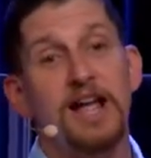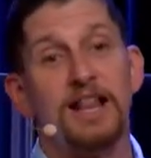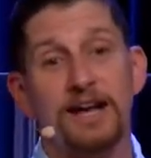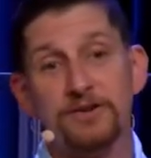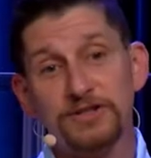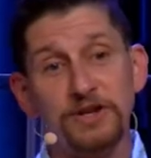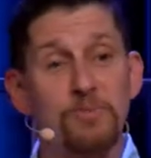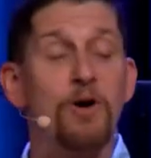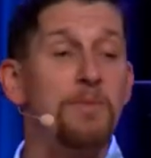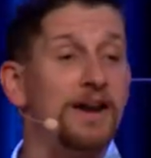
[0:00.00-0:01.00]
Like it was still
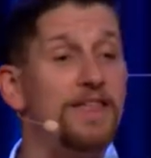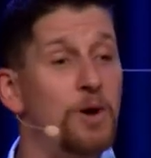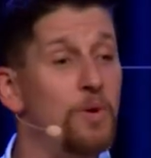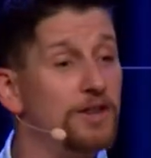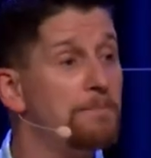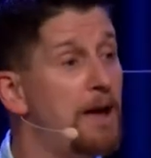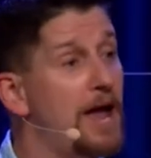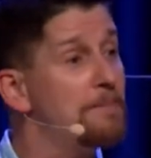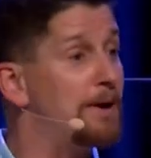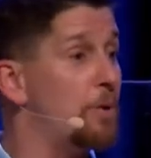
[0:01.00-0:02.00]
more money than I wanted to
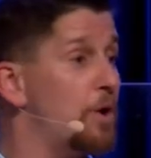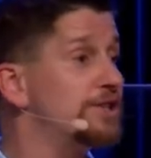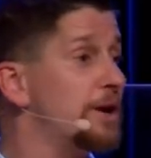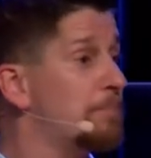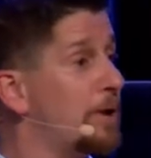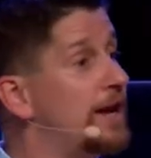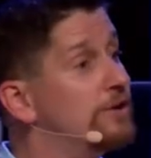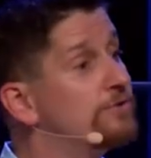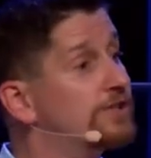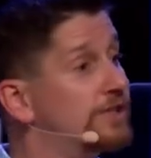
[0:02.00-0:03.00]
pay, but it wasn't a brand
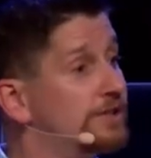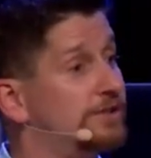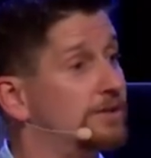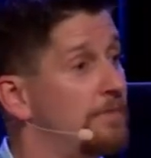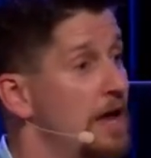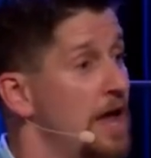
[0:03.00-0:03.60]
new system.